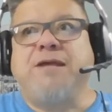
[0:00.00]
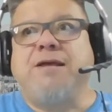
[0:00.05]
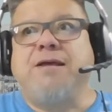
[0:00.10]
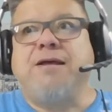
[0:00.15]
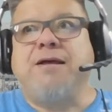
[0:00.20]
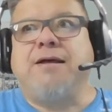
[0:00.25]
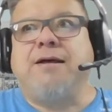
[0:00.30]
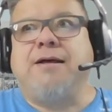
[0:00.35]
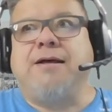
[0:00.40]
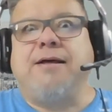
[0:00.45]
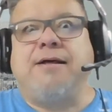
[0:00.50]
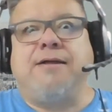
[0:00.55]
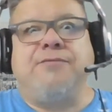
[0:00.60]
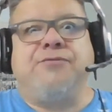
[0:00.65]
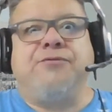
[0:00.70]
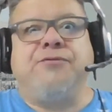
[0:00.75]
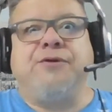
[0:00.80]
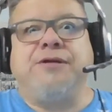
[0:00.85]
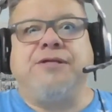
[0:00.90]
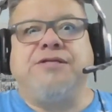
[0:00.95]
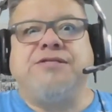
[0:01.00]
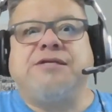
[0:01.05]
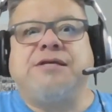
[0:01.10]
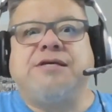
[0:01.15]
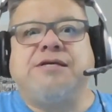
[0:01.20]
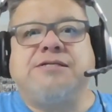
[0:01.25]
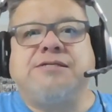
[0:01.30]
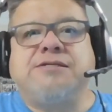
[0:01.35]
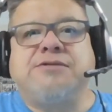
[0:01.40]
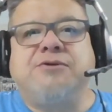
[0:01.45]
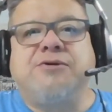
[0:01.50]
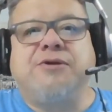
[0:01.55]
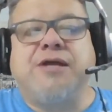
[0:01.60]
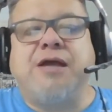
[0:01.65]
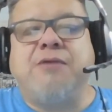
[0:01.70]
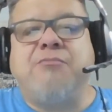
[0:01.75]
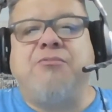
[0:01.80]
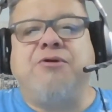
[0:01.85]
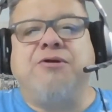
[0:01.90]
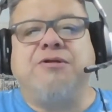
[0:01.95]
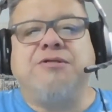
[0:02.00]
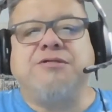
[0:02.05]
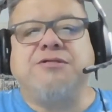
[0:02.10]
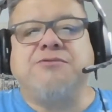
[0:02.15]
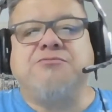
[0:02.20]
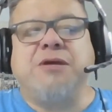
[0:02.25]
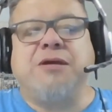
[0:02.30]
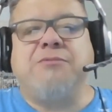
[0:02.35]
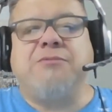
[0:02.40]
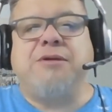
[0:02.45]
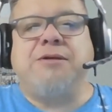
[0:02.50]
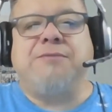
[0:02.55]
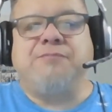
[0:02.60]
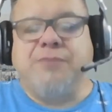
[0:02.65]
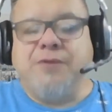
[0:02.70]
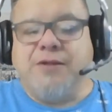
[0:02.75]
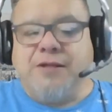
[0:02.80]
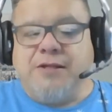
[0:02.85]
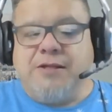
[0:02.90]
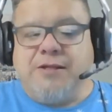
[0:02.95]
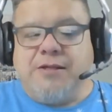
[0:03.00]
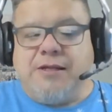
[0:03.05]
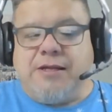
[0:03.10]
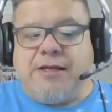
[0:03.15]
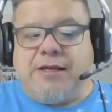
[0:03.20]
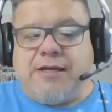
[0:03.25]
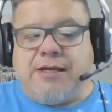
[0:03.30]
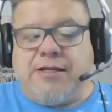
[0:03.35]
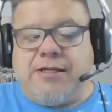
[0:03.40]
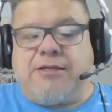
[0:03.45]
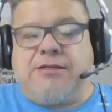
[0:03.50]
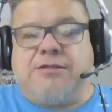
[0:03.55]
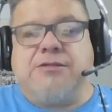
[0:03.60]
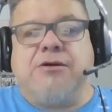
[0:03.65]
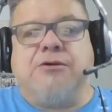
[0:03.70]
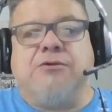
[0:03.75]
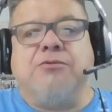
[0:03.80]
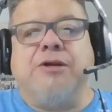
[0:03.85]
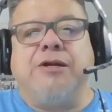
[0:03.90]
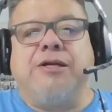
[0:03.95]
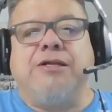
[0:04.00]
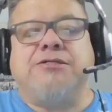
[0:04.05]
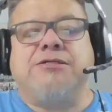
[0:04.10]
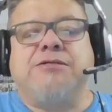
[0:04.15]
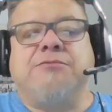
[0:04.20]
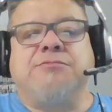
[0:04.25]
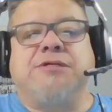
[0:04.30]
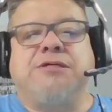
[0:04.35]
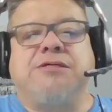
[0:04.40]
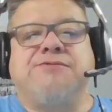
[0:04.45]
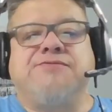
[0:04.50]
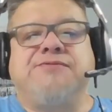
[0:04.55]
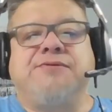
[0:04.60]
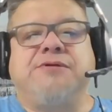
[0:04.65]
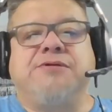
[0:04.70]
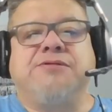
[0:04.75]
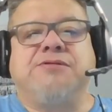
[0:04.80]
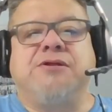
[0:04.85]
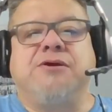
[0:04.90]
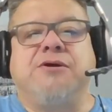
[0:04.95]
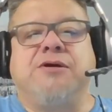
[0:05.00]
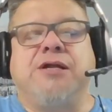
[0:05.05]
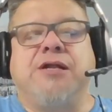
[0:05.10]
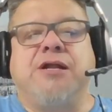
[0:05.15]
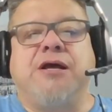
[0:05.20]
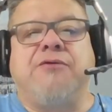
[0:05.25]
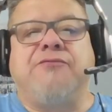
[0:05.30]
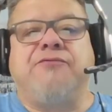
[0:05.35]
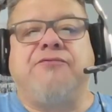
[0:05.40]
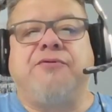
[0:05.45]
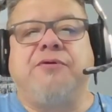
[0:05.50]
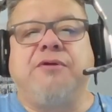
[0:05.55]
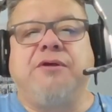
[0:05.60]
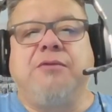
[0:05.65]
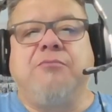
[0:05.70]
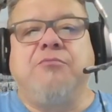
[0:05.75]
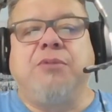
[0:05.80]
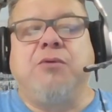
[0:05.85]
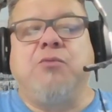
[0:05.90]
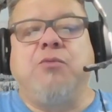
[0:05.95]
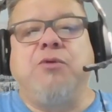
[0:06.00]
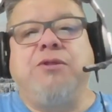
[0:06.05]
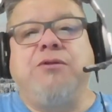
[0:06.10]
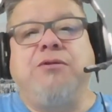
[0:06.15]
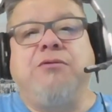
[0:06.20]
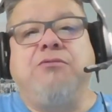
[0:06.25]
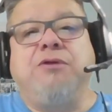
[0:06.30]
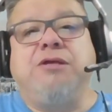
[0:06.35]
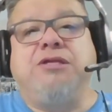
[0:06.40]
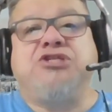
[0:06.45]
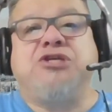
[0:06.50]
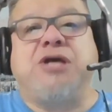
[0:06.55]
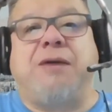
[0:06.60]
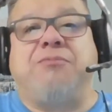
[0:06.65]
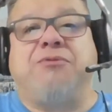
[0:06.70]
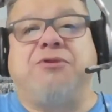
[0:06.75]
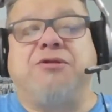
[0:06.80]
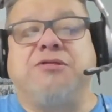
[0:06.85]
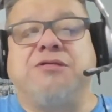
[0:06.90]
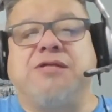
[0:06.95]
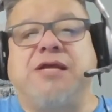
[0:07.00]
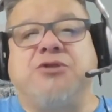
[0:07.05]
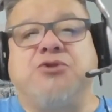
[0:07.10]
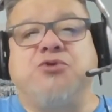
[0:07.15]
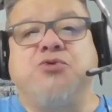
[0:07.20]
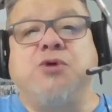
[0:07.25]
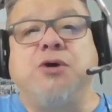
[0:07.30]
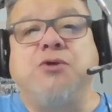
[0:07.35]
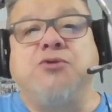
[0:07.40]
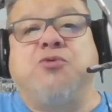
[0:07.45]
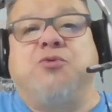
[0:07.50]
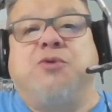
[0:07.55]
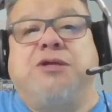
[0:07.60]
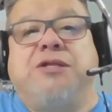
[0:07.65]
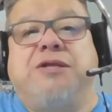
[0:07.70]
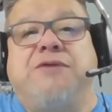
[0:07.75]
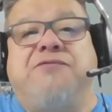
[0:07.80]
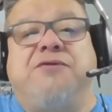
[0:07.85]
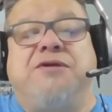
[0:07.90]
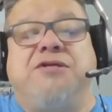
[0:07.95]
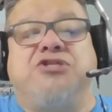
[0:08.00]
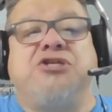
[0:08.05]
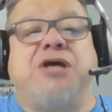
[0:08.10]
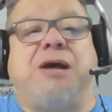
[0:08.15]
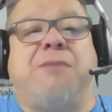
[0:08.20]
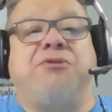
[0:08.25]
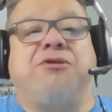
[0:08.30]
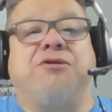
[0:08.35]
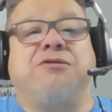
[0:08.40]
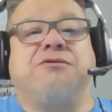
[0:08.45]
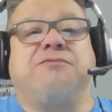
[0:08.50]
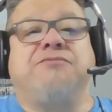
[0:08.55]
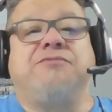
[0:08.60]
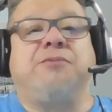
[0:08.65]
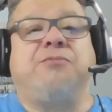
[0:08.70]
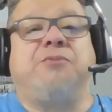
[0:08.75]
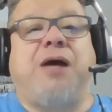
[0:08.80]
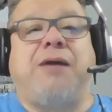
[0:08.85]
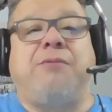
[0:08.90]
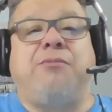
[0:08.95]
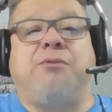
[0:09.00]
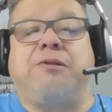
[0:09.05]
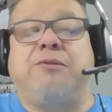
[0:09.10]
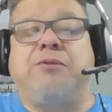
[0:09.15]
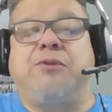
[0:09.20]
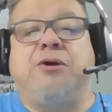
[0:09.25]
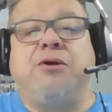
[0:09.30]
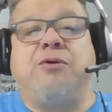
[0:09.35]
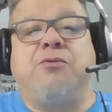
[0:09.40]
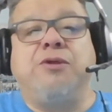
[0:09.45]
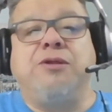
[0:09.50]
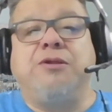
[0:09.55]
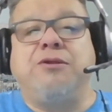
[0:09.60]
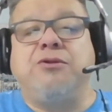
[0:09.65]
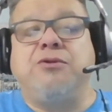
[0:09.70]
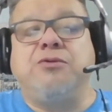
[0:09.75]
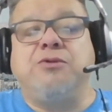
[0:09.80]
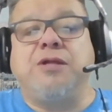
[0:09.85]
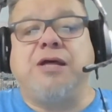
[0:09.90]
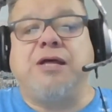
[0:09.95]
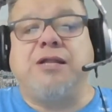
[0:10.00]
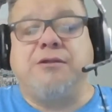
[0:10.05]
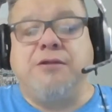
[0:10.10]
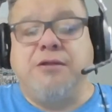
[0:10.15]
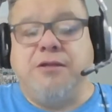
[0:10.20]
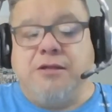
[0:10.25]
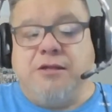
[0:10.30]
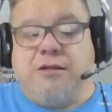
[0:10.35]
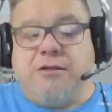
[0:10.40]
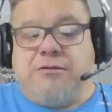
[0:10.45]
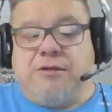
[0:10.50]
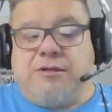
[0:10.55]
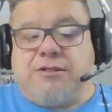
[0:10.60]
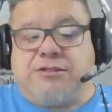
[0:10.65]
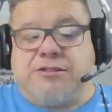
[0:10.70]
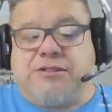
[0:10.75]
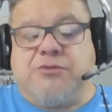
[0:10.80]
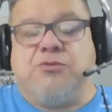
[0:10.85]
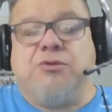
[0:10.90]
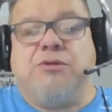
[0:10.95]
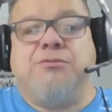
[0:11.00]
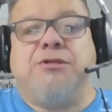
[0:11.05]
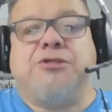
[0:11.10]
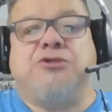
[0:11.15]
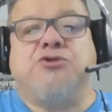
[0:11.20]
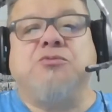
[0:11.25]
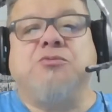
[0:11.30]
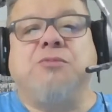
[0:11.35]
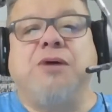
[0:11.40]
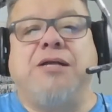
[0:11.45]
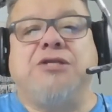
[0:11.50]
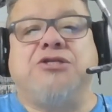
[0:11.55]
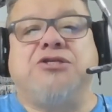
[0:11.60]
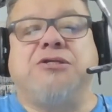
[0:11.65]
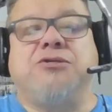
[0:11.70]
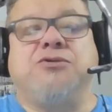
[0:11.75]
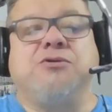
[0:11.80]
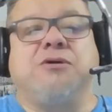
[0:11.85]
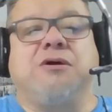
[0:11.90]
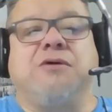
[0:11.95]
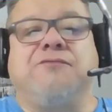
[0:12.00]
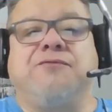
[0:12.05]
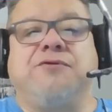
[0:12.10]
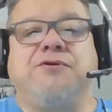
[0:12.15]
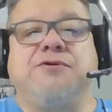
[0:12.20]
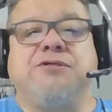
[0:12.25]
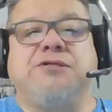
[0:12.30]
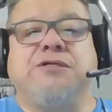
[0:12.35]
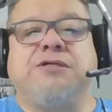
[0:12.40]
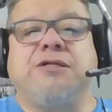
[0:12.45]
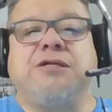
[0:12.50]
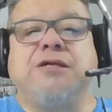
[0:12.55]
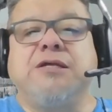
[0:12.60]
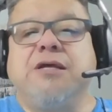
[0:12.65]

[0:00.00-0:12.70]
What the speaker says: 36, 38 verses maybe, and it already sometimes feels long enough. But we don't read chapters, like 2 or 3 different chapters of the Bible. No, we don't do that, because it will be too much and too confusing.